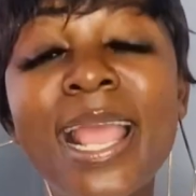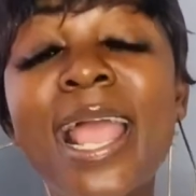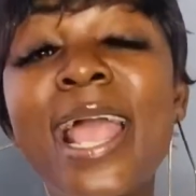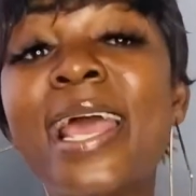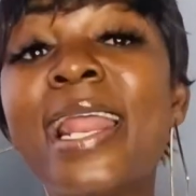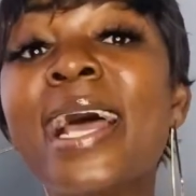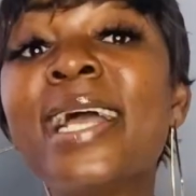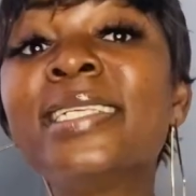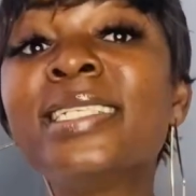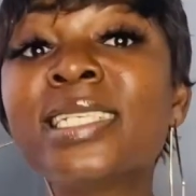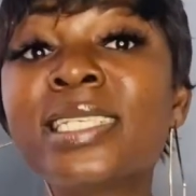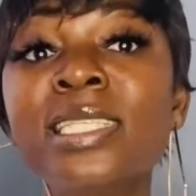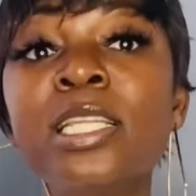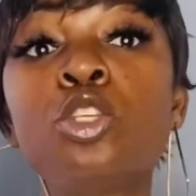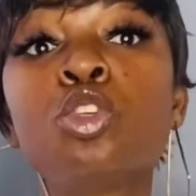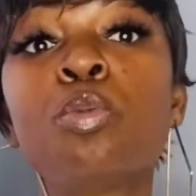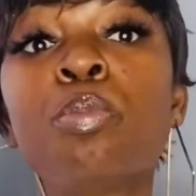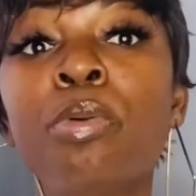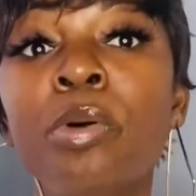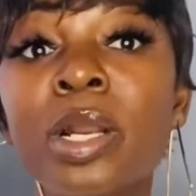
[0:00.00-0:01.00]
And I just need
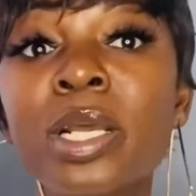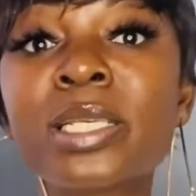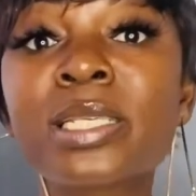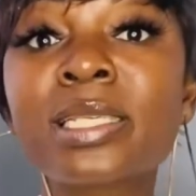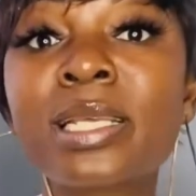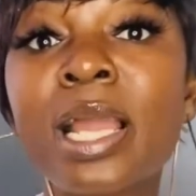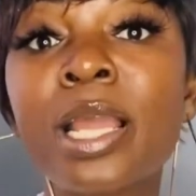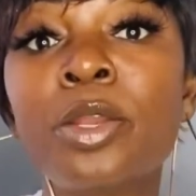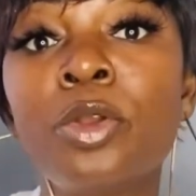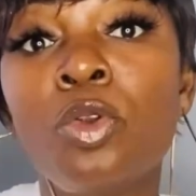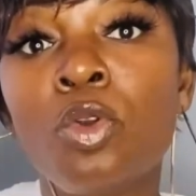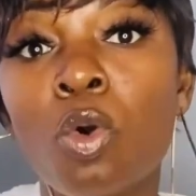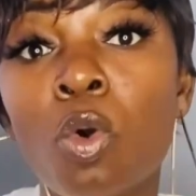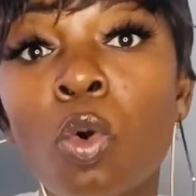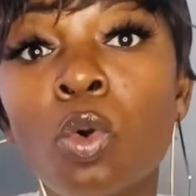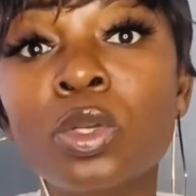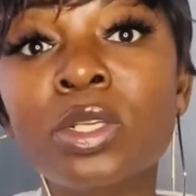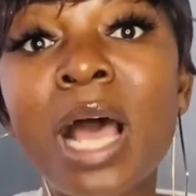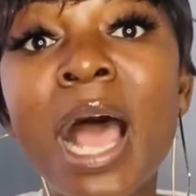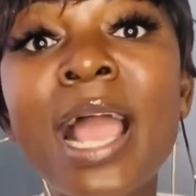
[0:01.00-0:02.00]
to put a side
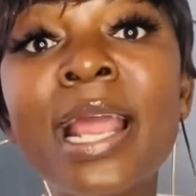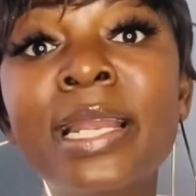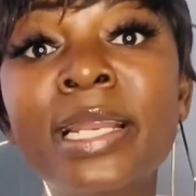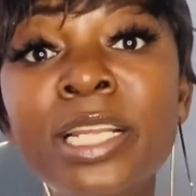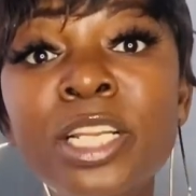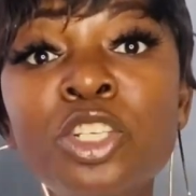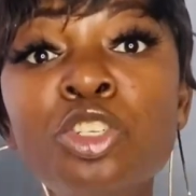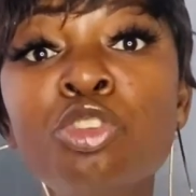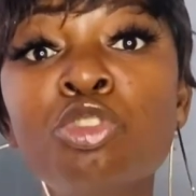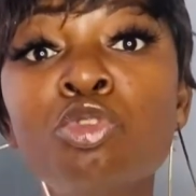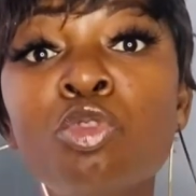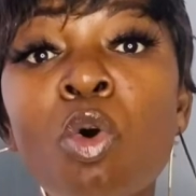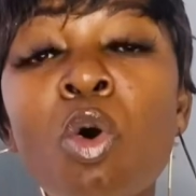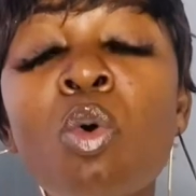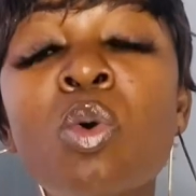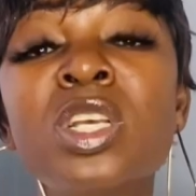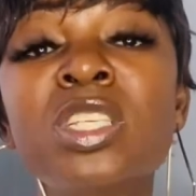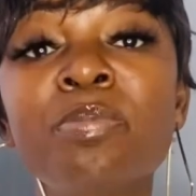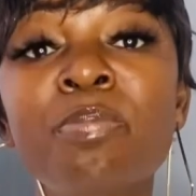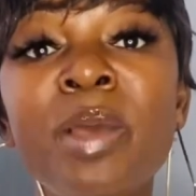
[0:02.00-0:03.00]
note. I need you to
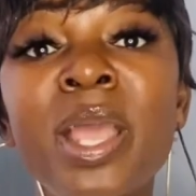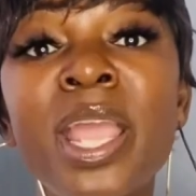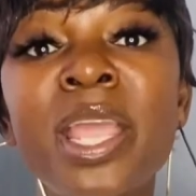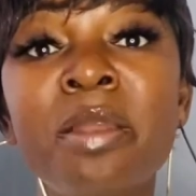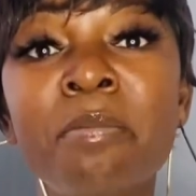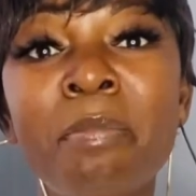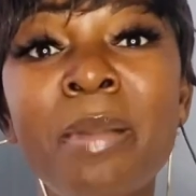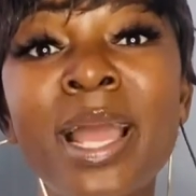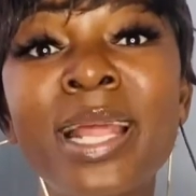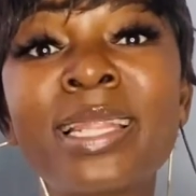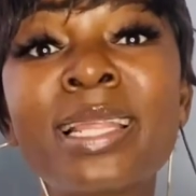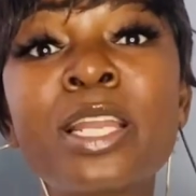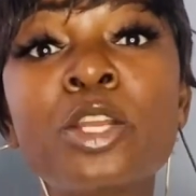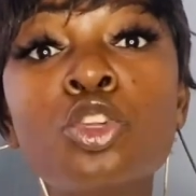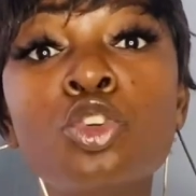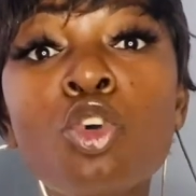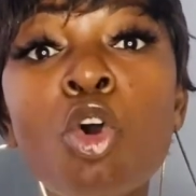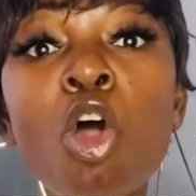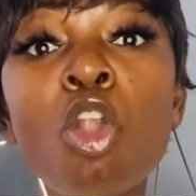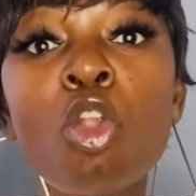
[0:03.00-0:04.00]
always bear in mind that
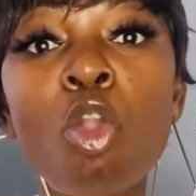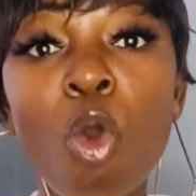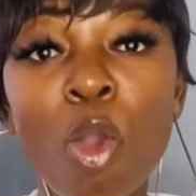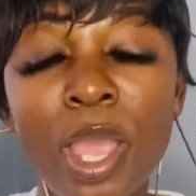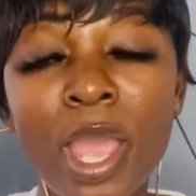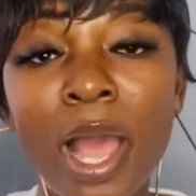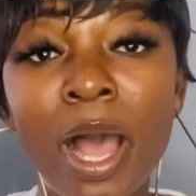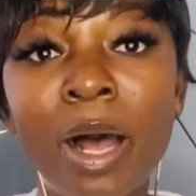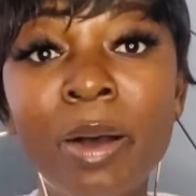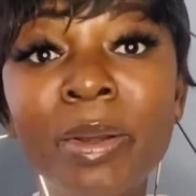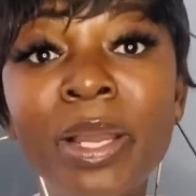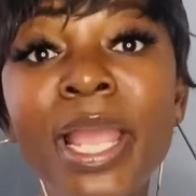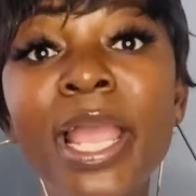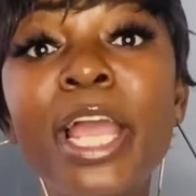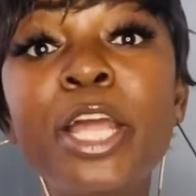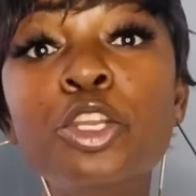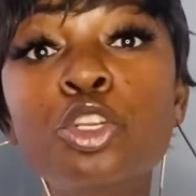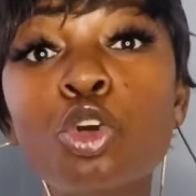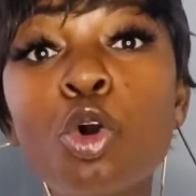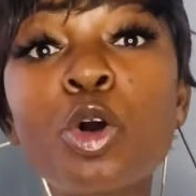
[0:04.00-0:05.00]
your lawyer
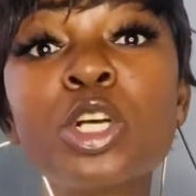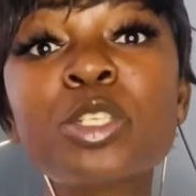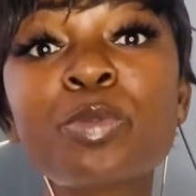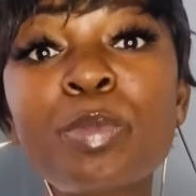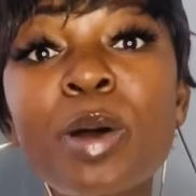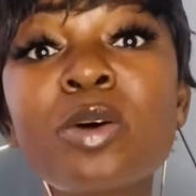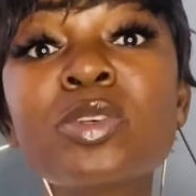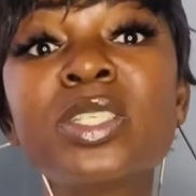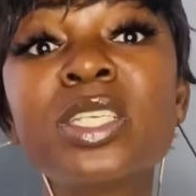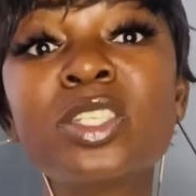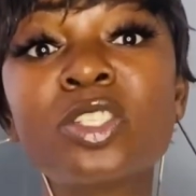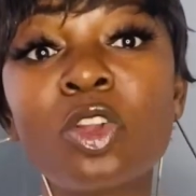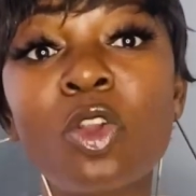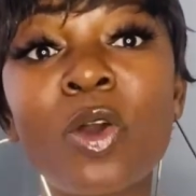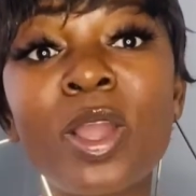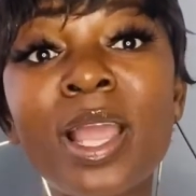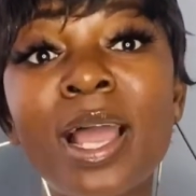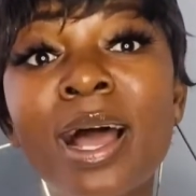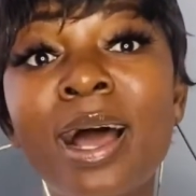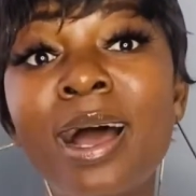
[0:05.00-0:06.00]
and your spouse's
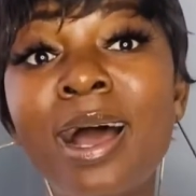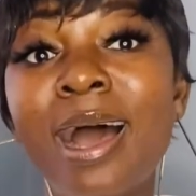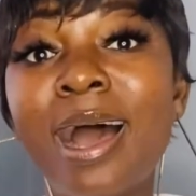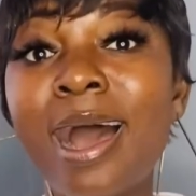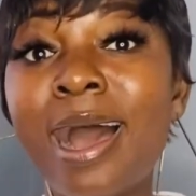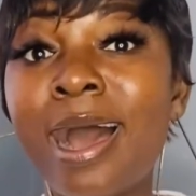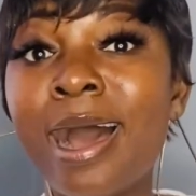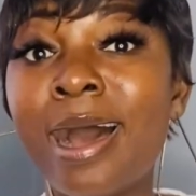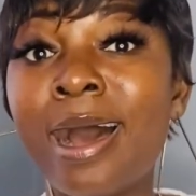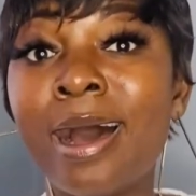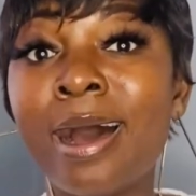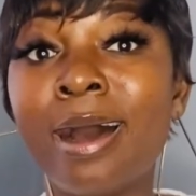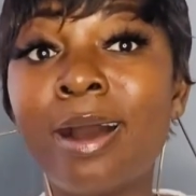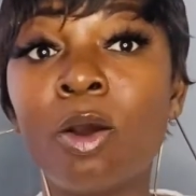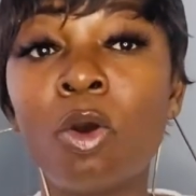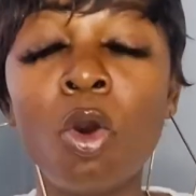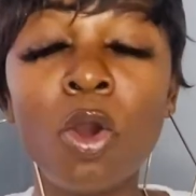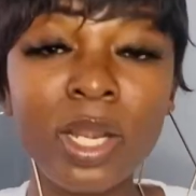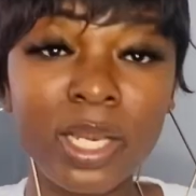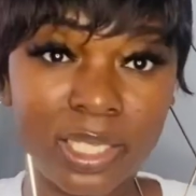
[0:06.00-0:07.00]
lawyer are
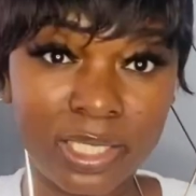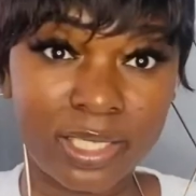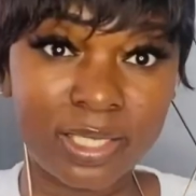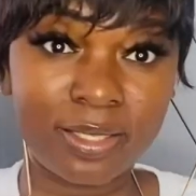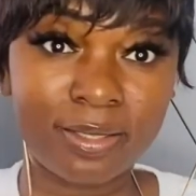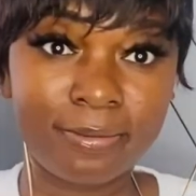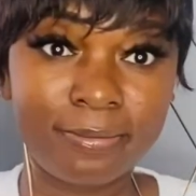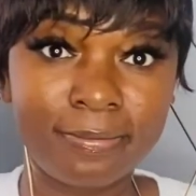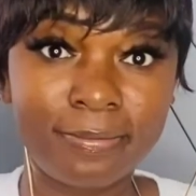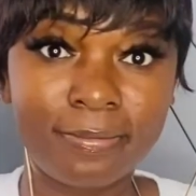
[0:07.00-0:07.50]
colleagues.